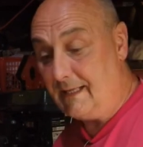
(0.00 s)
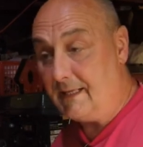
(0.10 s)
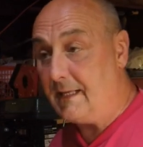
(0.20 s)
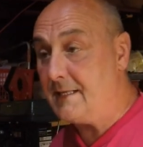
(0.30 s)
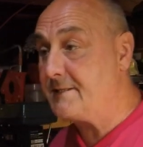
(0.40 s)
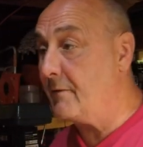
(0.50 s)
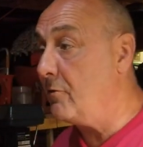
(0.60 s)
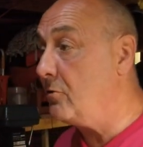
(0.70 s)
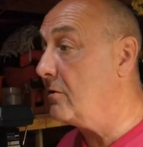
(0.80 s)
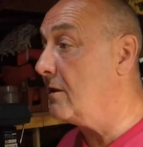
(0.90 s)
is there
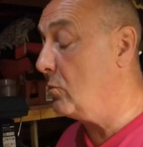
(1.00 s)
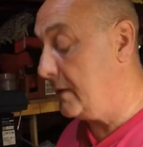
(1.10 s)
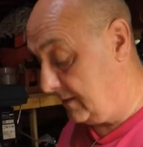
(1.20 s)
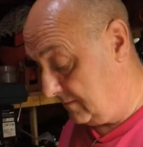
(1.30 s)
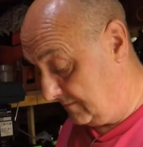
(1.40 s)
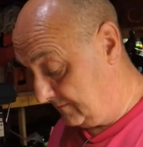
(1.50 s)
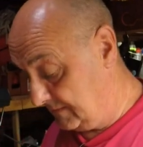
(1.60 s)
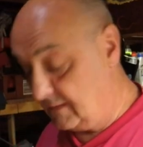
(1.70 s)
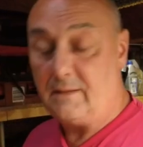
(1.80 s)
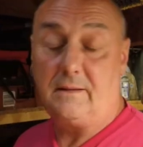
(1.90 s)
another way?
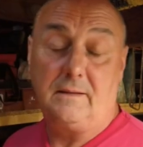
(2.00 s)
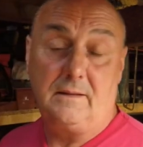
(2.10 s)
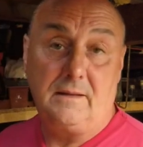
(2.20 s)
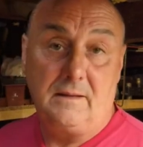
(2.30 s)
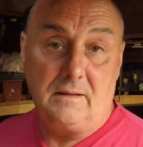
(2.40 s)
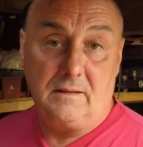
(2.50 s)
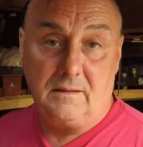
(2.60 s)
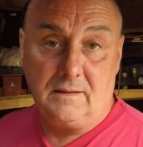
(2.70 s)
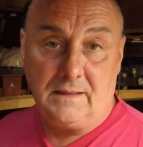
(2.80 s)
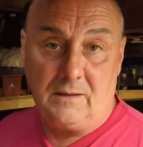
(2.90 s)

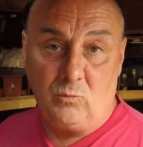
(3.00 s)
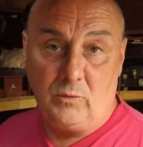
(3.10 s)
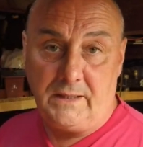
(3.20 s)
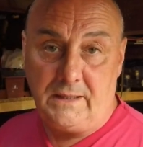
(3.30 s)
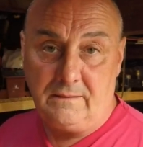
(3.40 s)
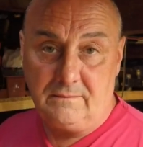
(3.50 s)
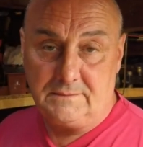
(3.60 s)
Can we,